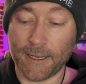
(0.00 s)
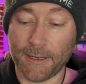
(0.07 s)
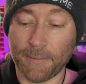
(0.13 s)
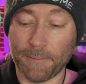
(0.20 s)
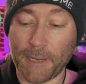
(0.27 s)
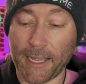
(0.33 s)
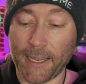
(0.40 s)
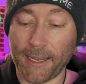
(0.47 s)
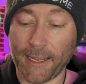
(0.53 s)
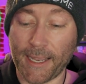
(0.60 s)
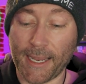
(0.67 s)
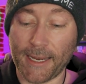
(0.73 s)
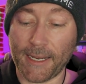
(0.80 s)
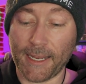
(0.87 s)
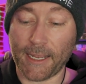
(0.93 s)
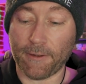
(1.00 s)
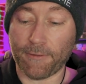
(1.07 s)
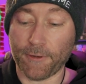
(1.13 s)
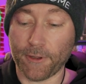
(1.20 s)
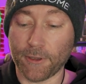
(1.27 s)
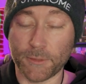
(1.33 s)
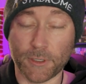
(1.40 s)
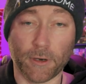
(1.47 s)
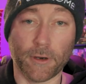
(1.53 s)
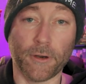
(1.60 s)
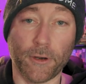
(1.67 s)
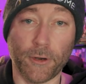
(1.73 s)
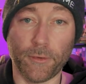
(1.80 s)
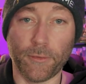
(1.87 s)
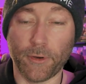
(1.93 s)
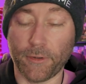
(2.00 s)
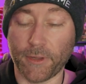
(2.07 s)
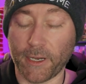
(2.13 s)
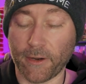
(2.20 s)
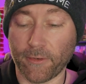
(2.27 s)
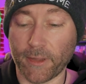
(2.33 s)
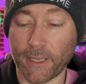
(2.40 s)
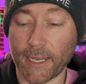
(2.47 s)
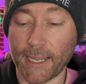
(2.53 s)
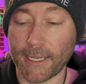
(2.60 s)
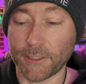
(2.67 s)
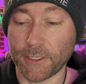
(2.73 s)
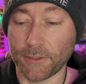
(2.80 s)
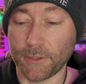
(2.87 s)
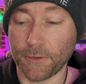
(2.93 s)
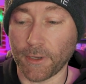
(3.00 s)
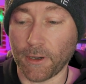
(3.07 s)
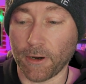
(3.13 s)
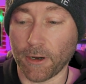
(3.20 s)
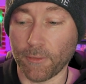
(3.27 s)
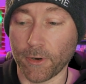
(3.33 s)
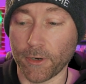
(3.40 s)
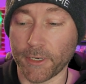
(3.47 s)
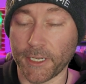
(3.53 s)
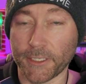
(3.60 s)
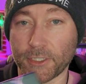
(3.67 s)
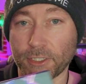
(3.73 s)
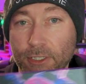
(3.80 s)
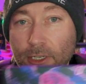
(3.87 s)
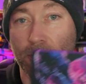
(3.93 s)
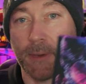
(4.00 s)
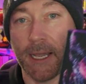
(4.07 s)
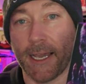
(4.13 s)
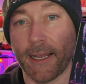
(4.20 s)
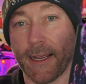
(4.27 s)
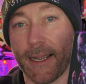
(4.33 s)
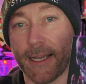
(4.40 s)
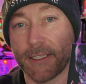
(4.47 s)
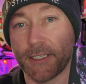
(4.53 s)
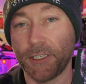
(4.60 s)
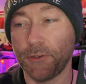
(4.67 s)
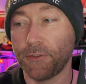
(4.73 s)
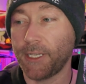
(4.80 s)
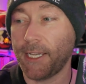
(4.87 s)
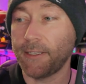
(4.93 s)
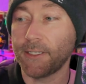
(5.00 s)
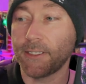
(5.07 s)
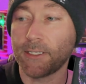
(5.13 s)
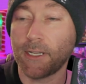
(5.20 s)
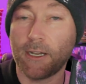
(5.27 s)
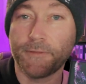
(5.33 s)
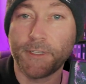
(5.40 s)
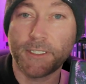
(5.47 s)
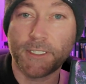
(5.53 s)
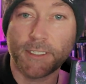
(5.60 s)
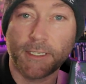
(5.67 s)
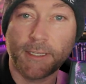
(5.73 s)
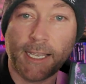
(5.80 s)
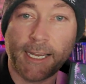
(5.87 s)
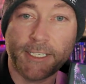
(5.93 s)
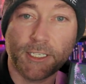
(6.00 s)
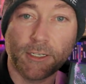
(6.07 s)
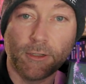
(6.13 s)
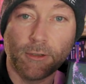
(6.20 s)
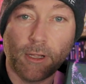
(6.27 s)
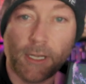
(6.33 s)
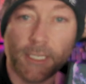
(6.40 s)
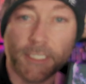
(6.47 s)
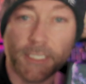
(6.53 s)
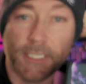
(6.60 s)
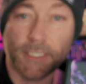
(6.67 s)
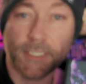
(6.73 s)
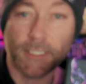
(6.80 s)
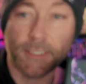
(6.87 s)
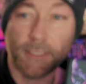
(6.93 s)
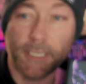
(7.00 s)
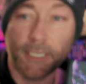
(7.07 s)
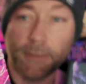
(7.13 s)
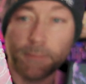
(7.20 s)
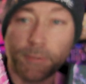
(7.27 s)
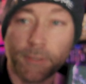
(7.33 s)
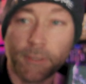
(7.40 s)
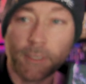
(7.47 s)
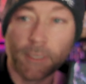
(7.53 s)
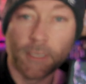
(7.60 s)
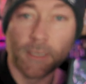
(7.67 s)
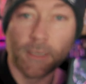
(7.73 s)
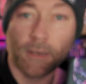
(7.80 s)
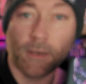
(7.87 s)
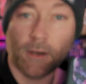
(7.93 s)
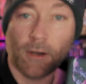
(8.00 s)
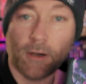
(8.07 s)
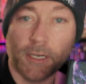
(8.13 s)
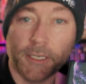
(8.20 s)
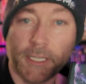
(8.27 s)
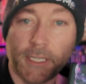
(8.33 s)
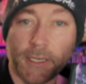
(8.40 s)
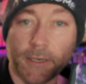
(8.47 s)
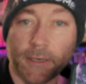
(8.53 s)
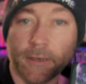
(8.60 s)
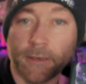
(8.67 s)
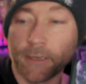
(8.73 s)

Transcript: by 88 Films, or whoever they got to do the artwork, is so badass. And you take this off. This is a nice glossy slip on here.